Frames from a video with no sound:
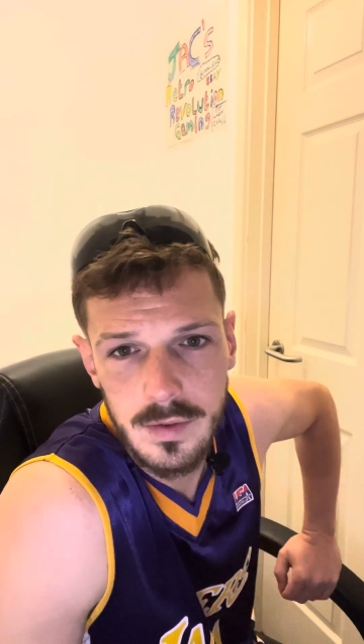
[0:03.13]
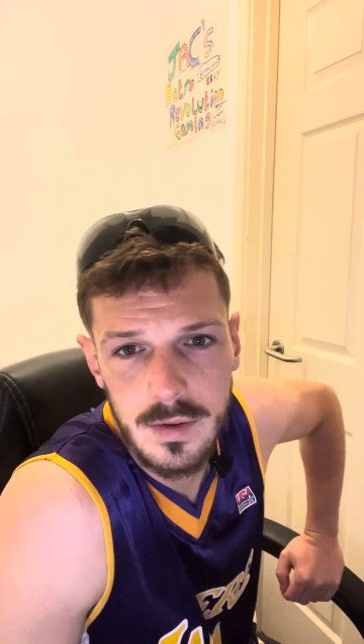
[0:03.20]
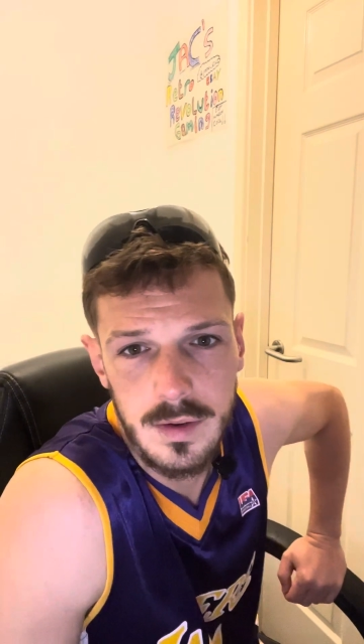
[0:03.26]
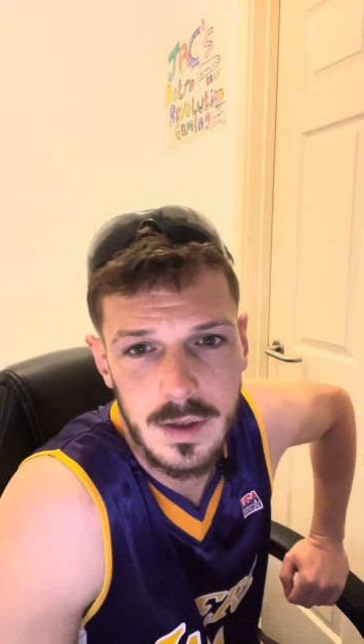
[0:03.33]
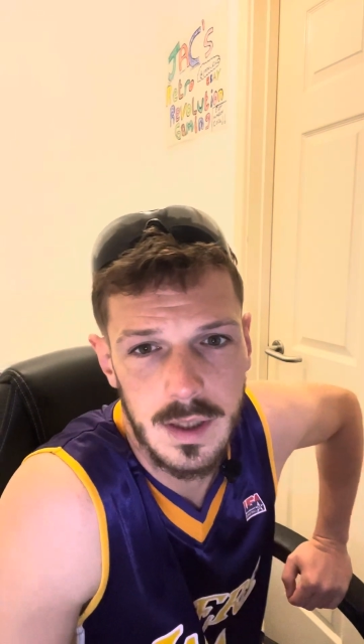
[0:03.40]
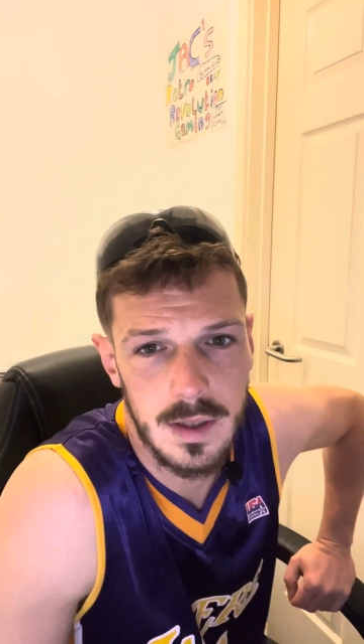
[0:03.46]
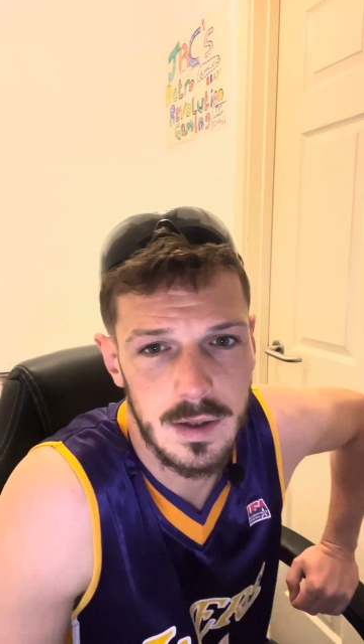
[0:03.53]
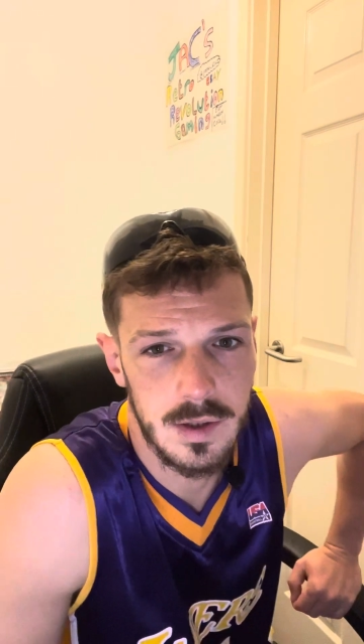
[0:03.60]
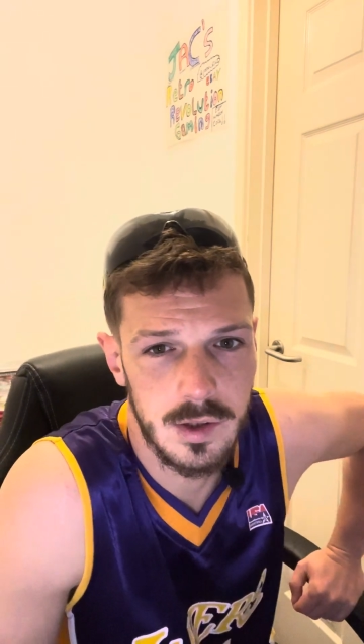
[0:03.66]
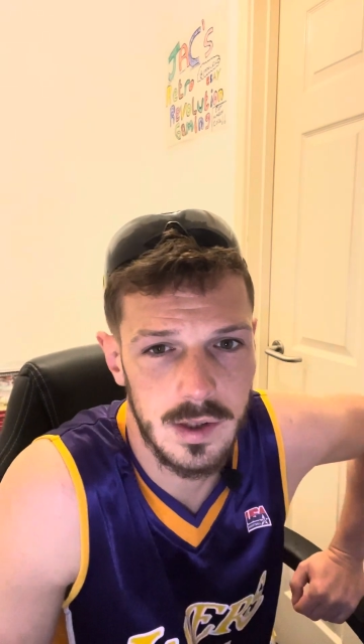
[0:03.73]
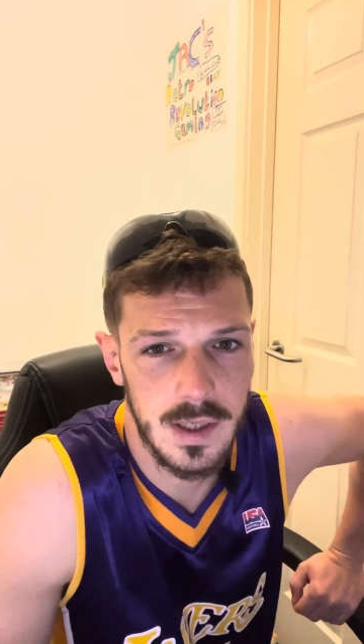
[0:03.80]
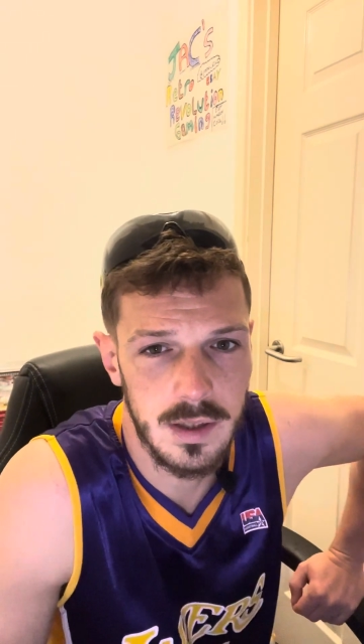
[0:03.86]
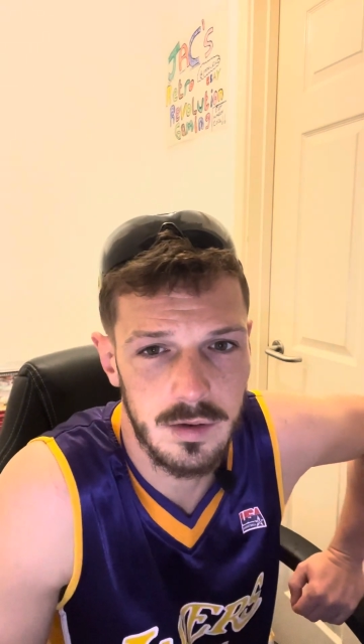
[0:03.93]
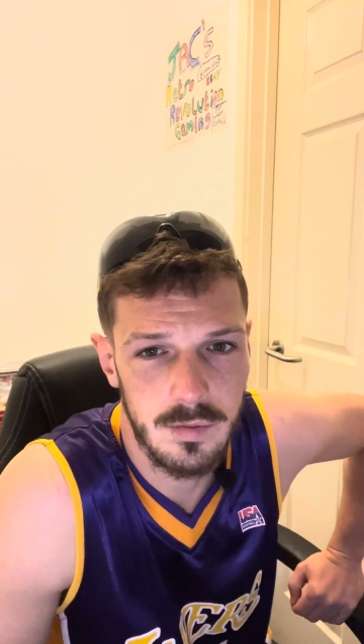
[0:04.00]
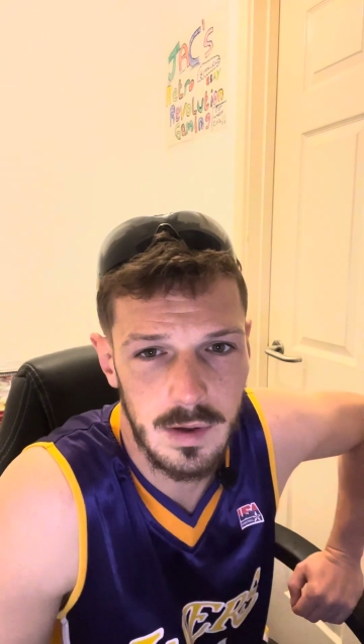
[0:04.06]
here at
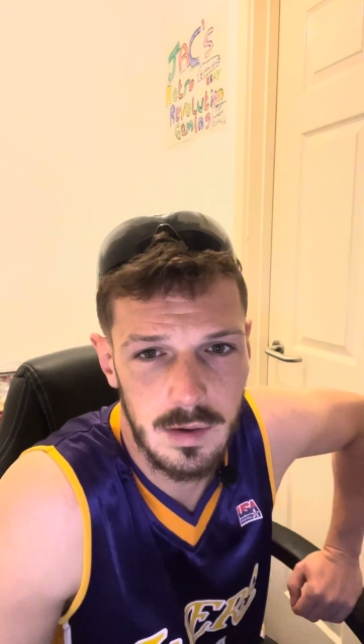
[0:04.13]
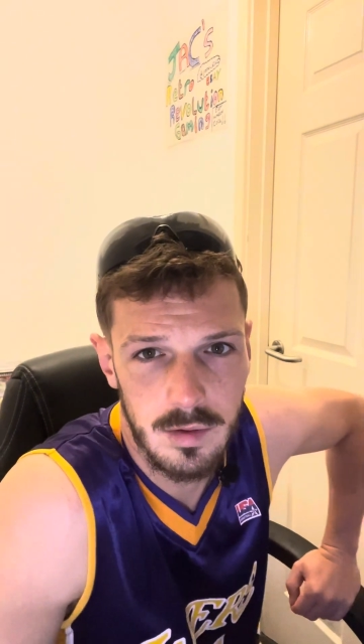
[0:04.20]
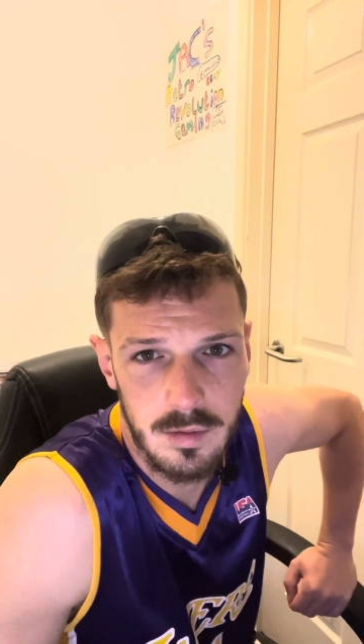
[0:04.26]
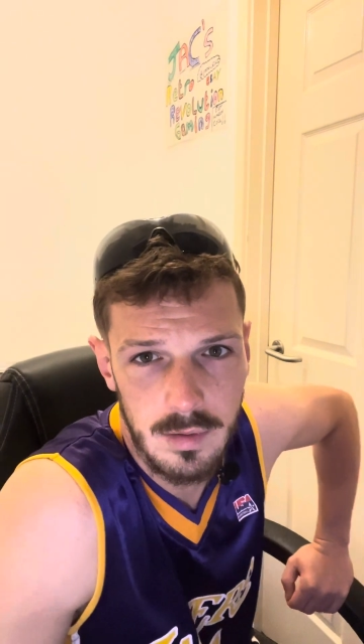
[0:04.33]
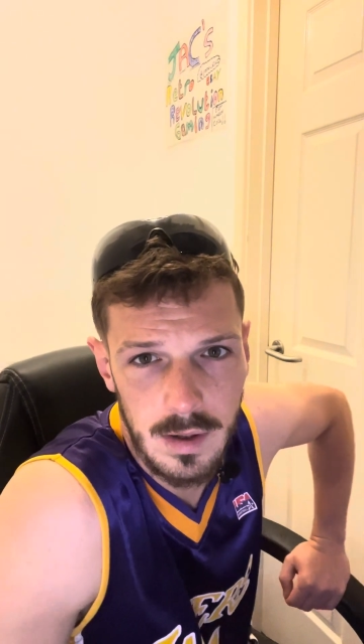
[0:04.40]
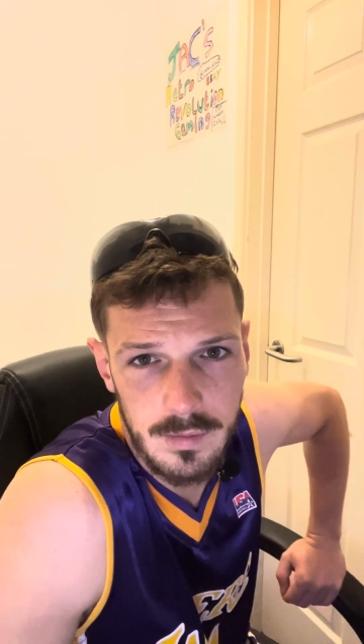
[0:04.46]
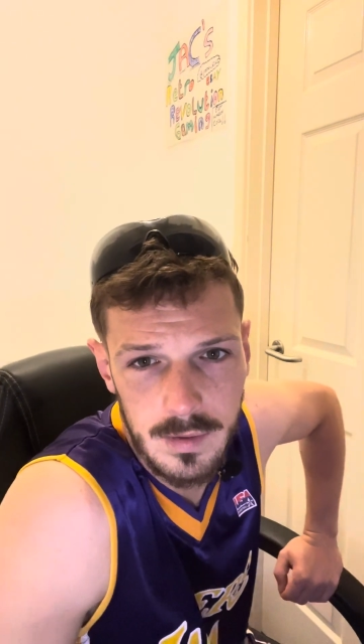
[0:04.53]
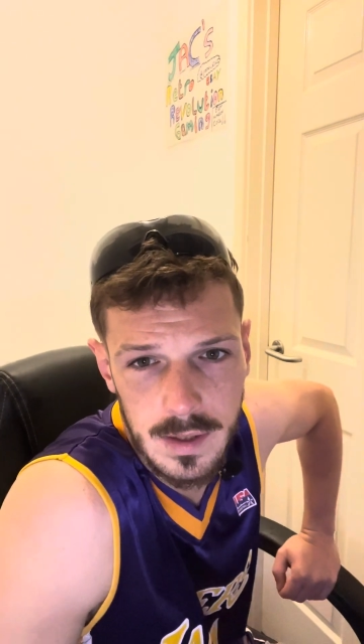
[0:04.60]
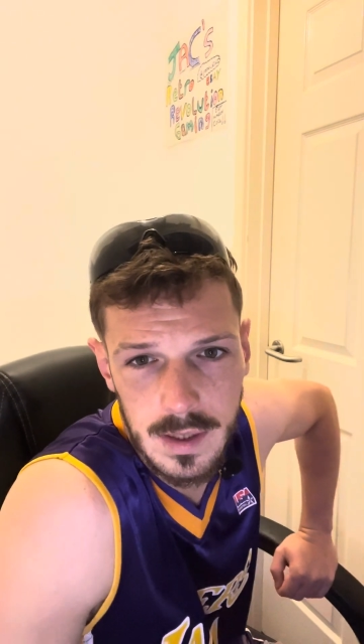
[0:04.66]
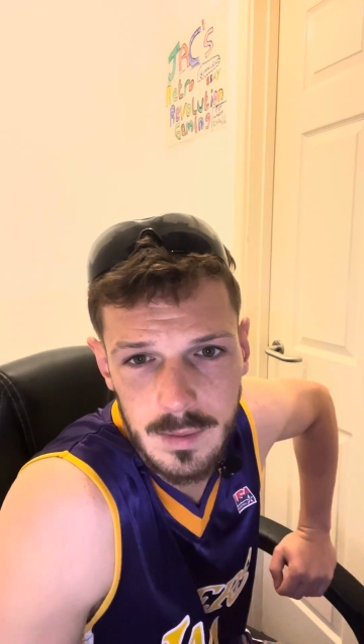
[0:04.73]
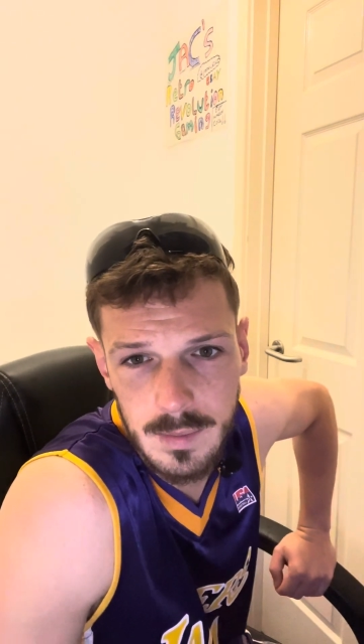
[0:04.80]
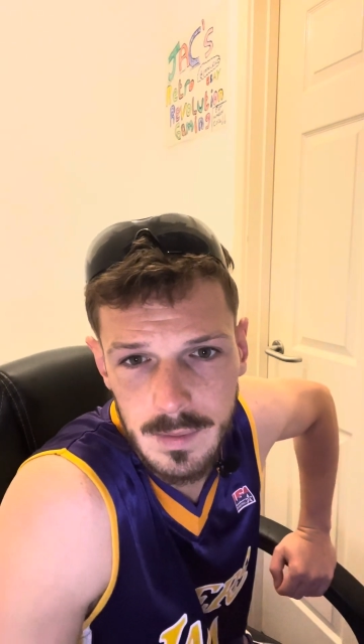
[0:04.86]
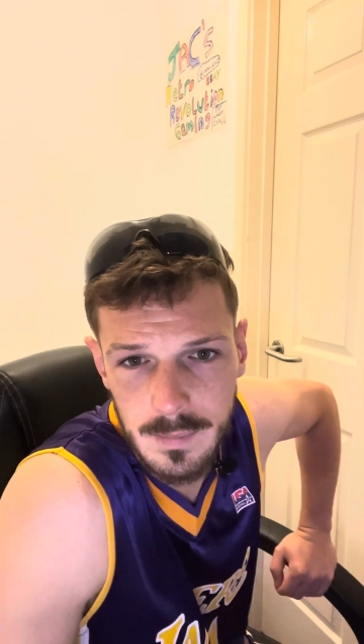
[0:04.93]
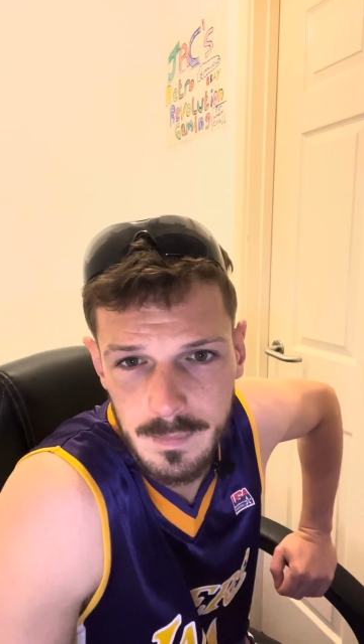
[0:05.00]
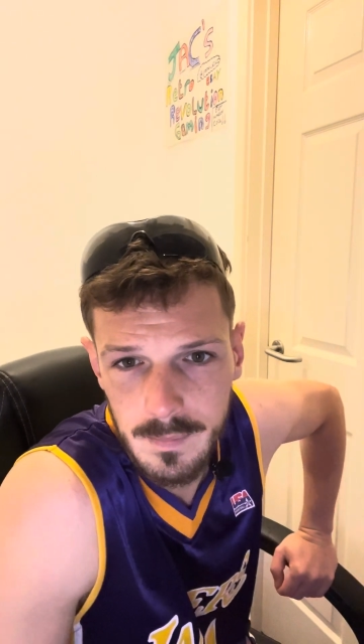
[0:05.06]
Jack's Retro Rev
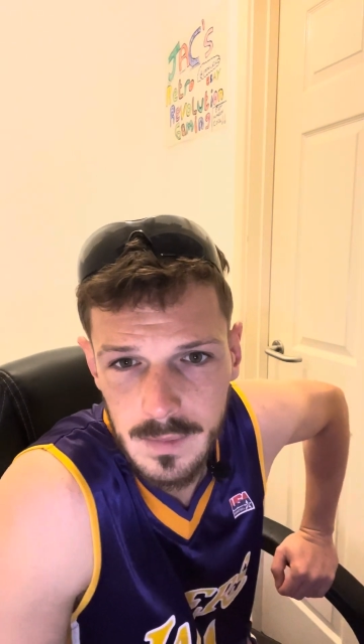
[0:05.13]
Gaming.